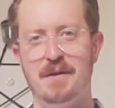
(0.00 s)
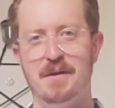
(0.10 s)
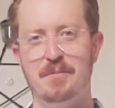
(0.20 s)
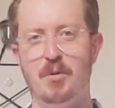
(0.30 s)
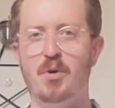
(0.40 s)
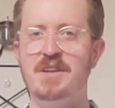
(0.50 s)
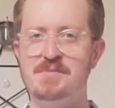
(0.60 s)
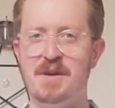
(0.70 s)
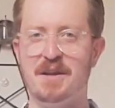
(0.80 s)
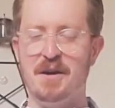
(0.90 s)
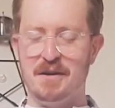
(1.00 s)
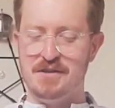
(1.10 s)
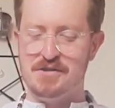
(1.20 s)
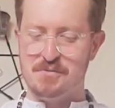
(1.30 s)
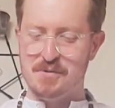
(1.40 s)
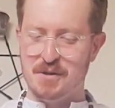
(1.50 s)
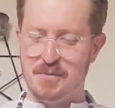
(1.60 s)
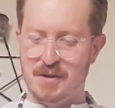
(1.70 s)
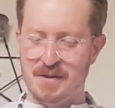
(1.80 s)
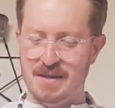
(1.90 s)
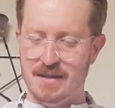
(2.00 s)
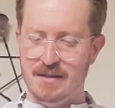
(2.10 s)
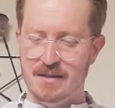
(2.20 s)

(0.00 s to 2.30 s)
But what is metacognition really quickly?